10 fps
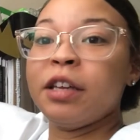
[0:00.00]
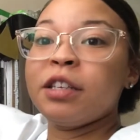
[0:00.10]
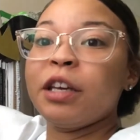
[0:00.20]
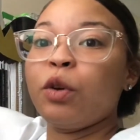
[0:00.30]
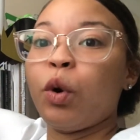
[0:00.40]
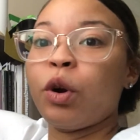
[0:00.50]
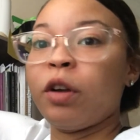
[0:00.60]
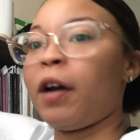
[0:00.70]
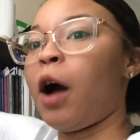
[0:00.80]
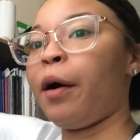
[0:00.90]
in order
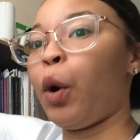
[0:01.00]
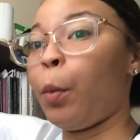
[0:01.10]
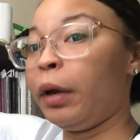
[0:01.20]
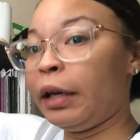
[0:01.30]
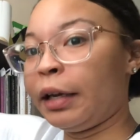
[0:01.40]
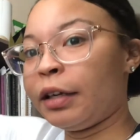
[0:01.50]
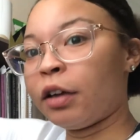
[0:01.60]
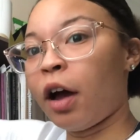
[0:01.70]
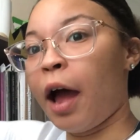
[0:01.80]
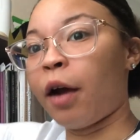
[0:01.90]
of how I opened it
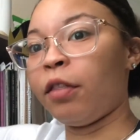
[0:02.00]
out of the